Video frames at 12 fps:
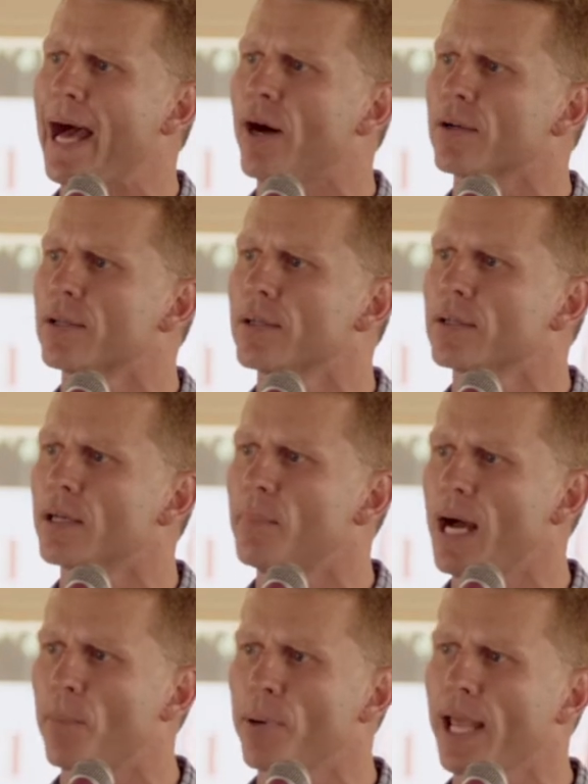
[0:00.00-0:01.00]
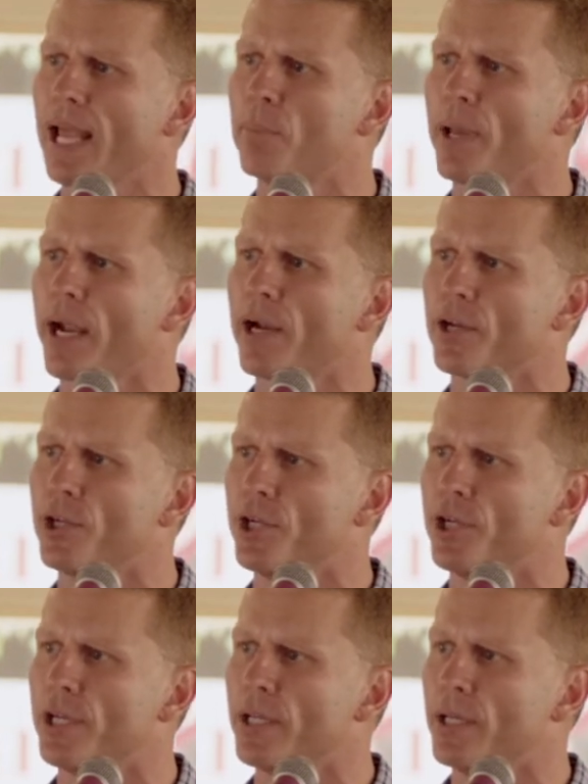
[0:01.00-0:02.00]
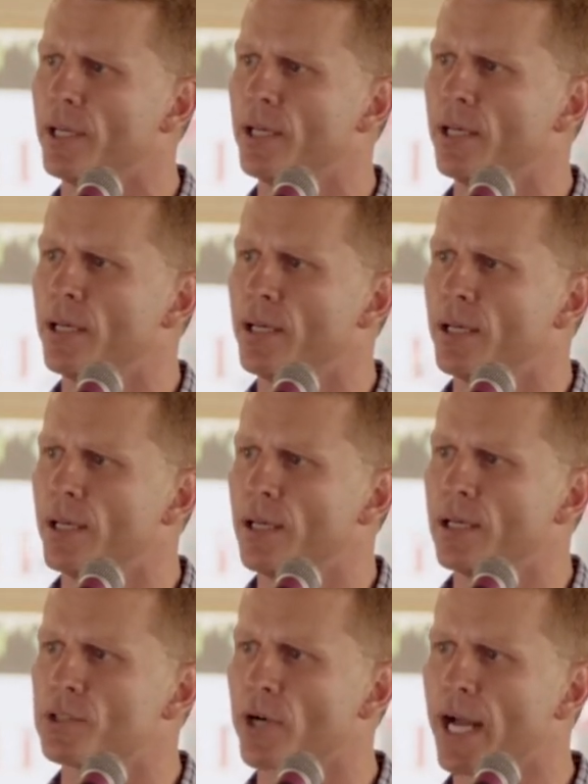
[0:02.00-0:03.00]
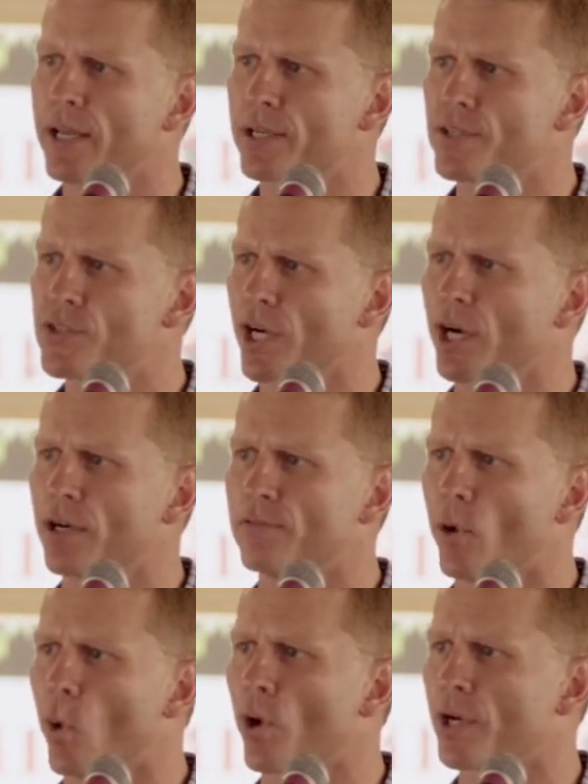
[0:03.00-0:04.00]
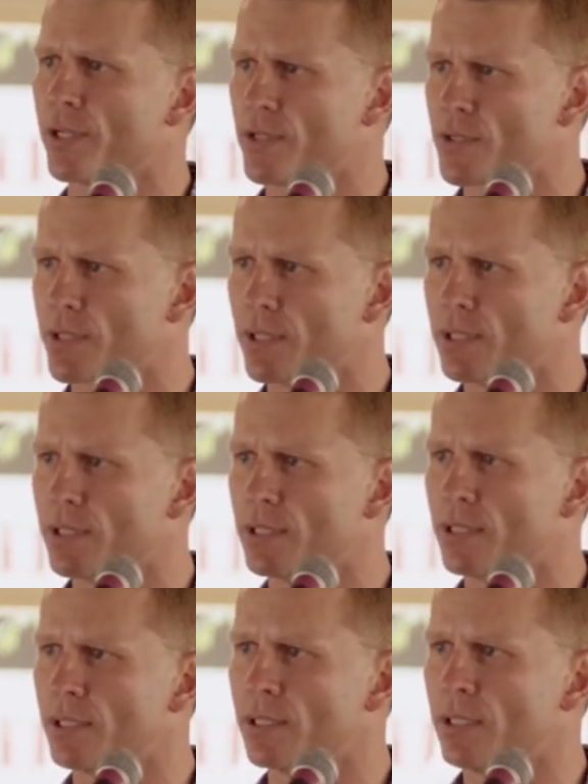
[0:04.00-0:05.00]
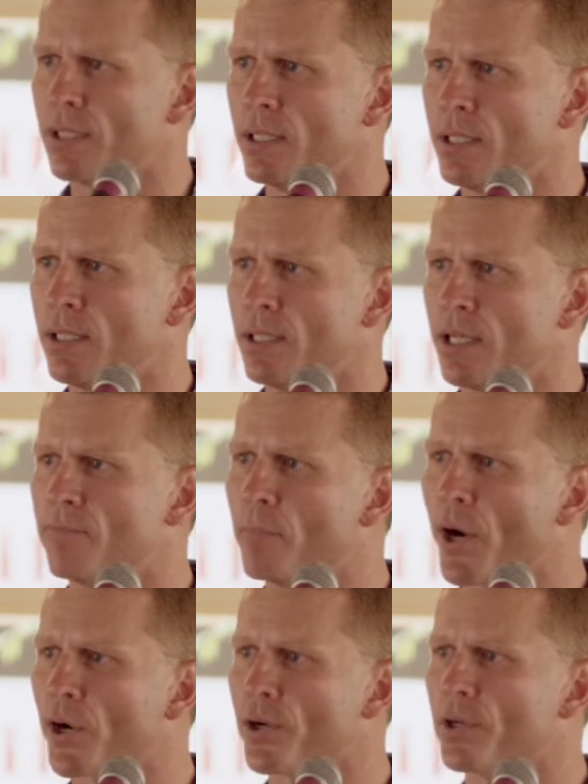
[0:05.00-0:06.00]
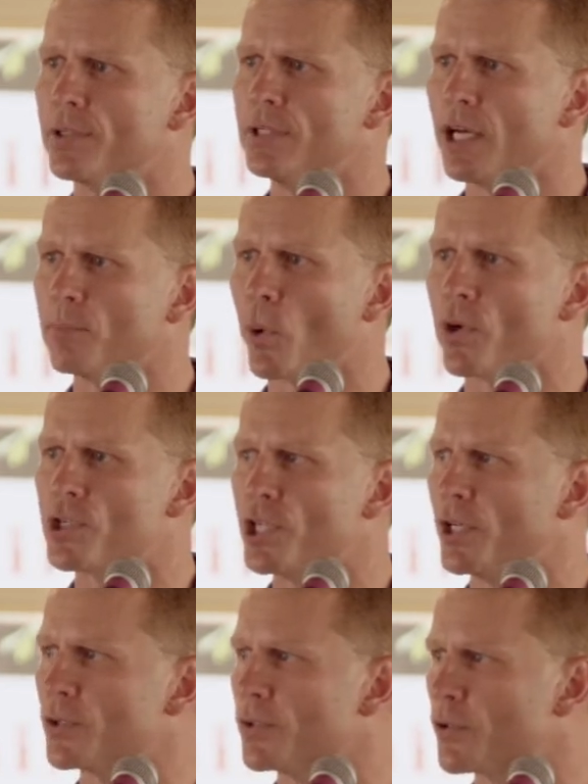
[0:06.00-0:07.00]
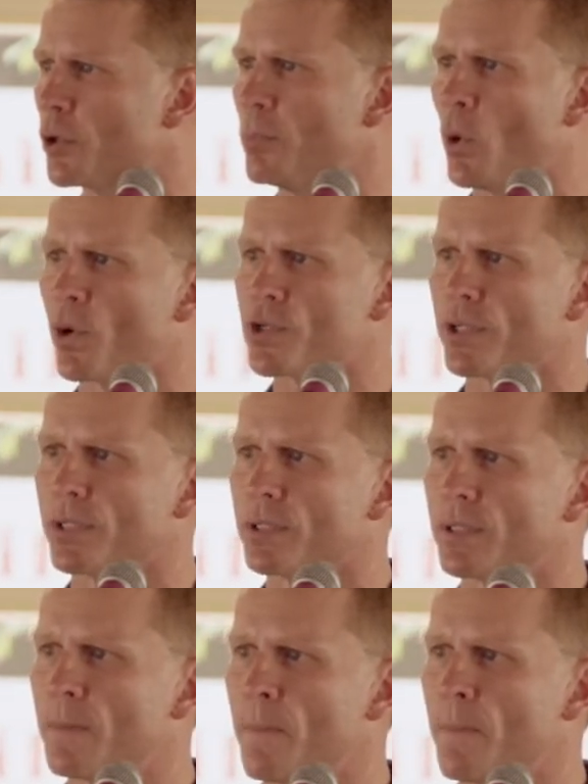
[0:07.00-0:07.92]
out about Planned Parenthood trying to conserve organs of murdered unborn children through abortion.